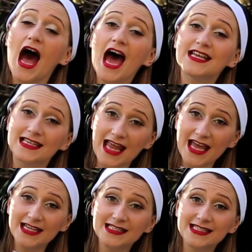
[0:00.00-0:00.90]
I'd
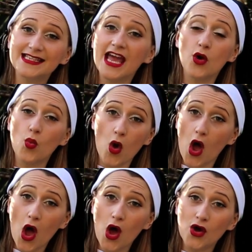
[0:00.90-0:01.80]
like to say a
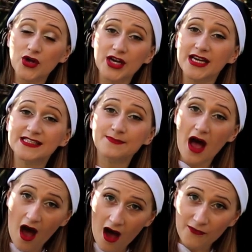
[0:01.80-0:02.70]
word on his
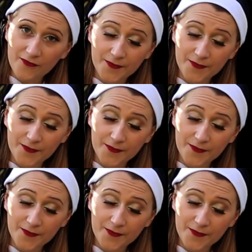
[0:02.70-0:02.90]
behalf.